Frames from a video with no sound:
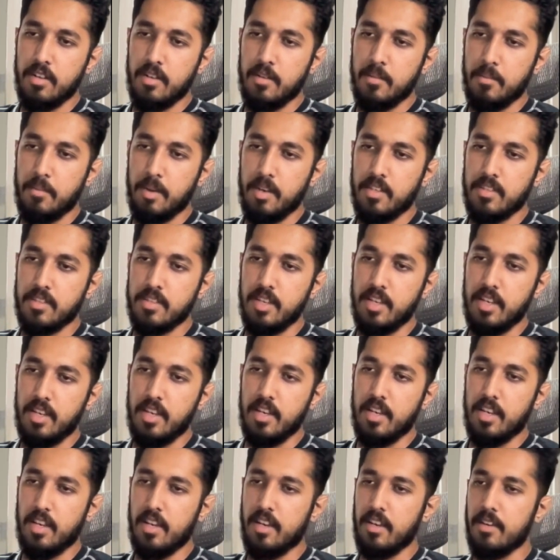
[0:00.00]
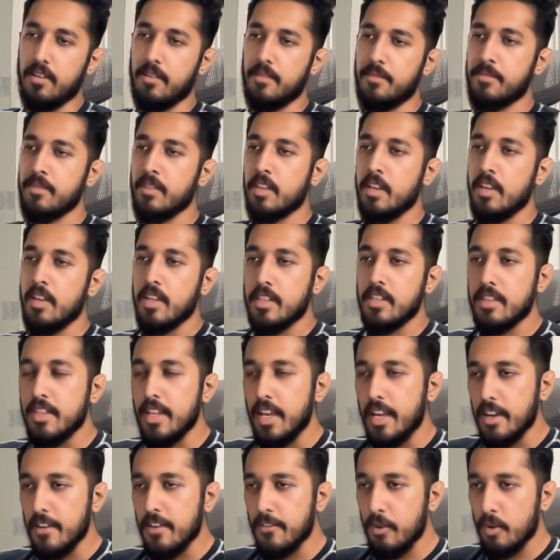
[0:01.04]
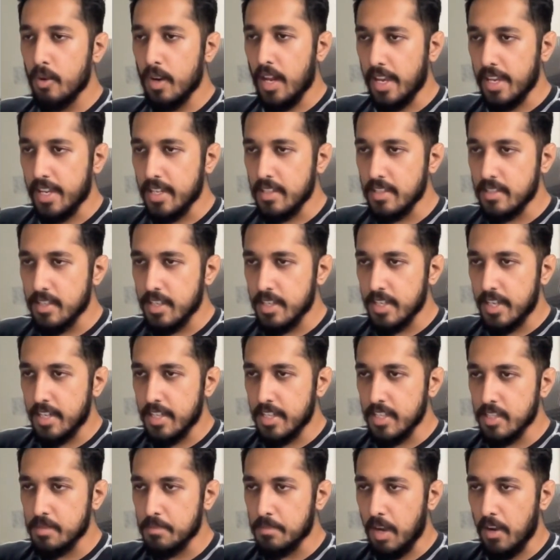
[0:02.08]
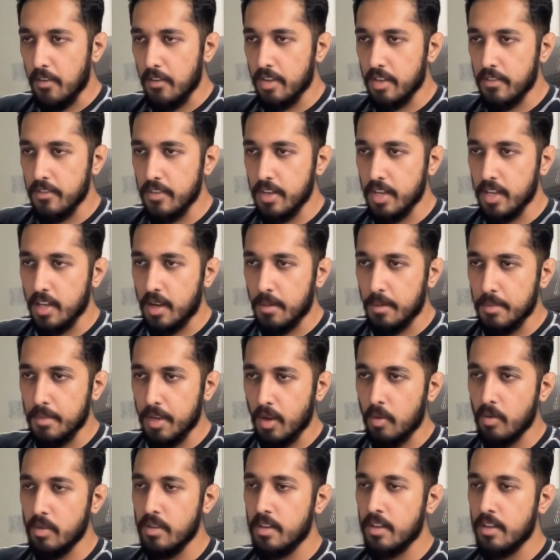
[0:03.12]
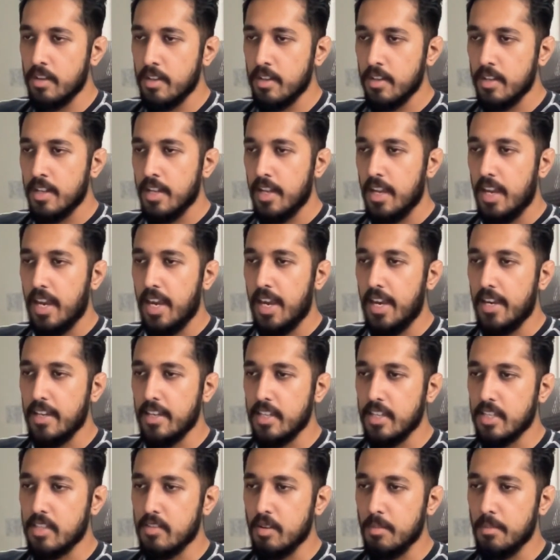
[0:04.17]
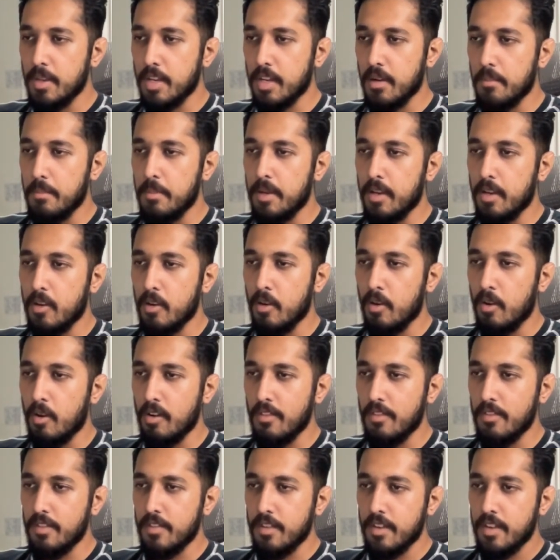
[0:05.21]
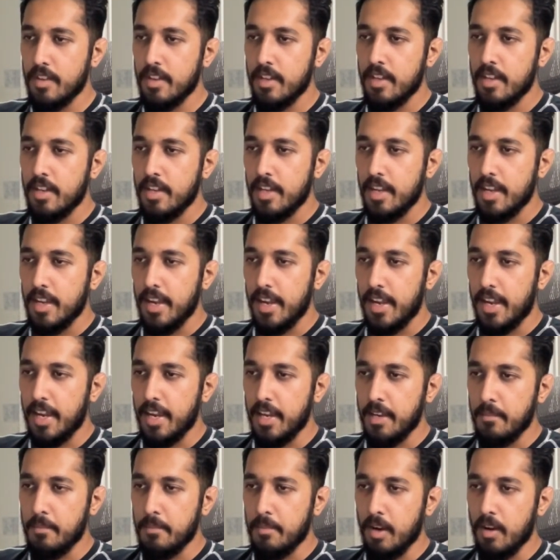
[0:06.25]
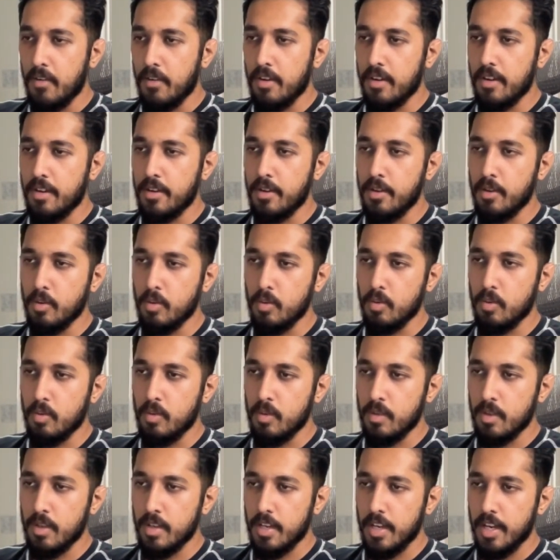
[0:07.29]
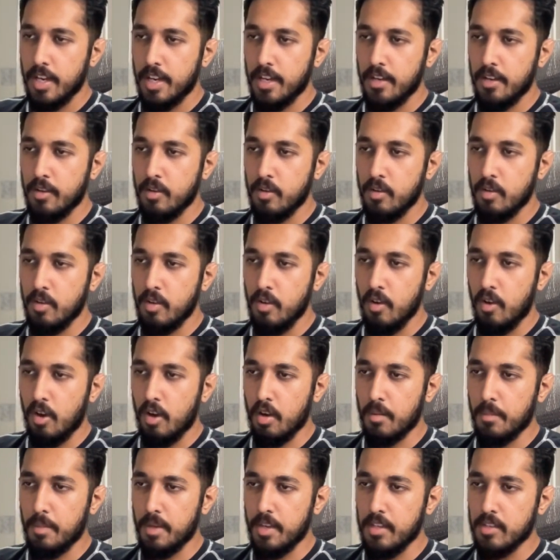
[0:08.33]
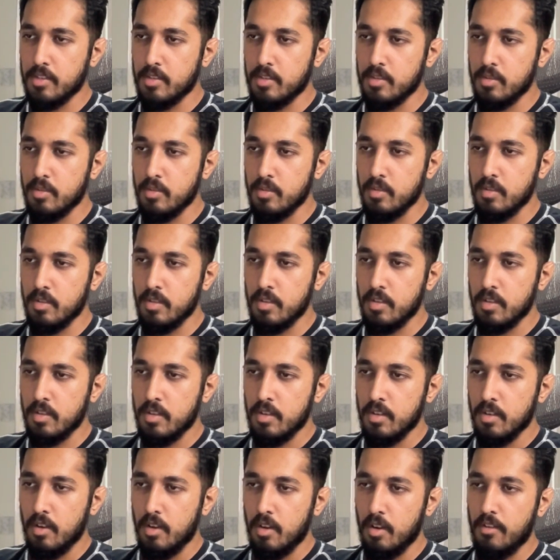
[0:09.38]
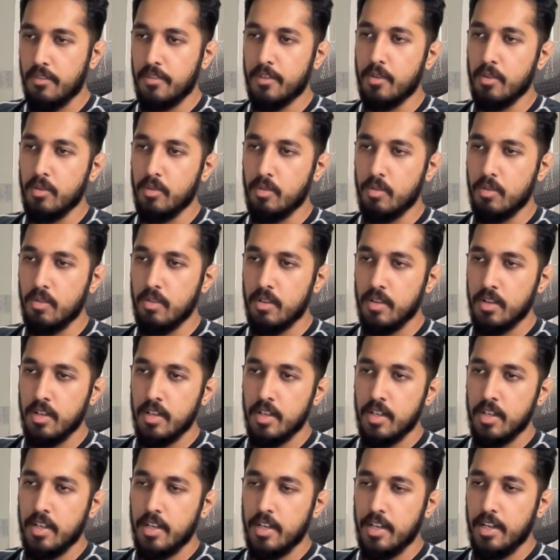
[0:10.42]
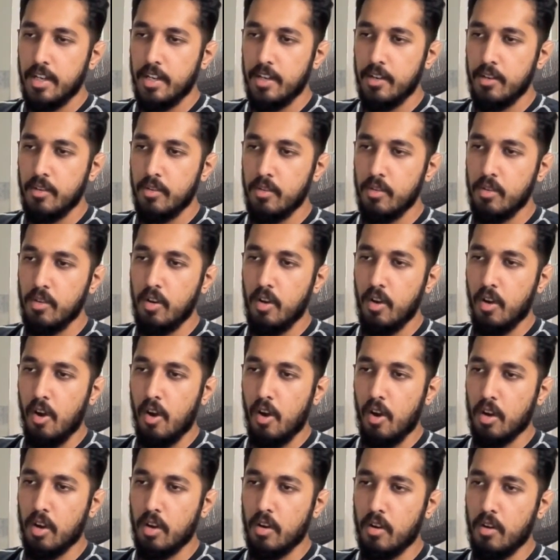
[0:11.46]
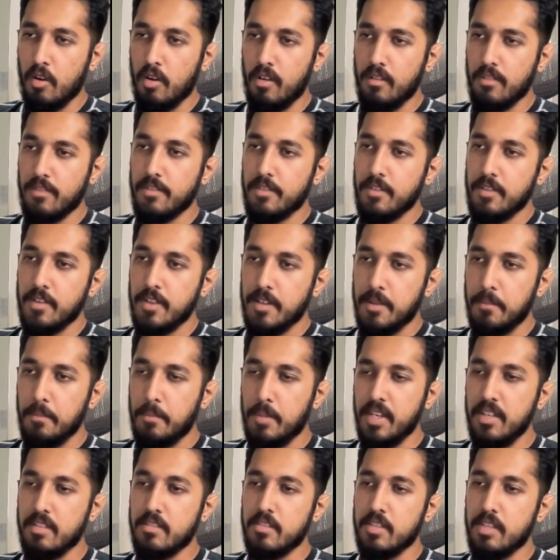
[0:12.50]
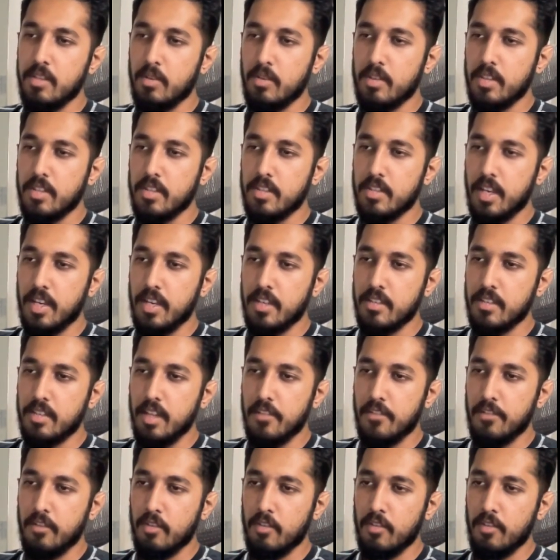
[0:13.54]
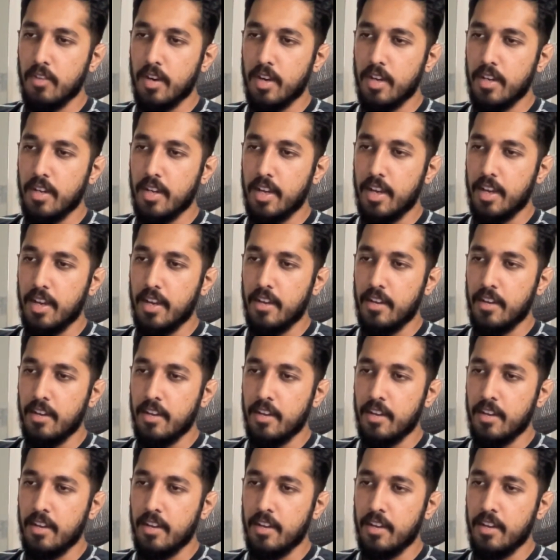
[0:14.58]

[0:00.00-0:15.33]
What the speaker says: base a. Therefore, I can say that this power will come down and this will become big O of n power 2 into log base 2 of 2 into log of p is 0 in this case, therefore 1n,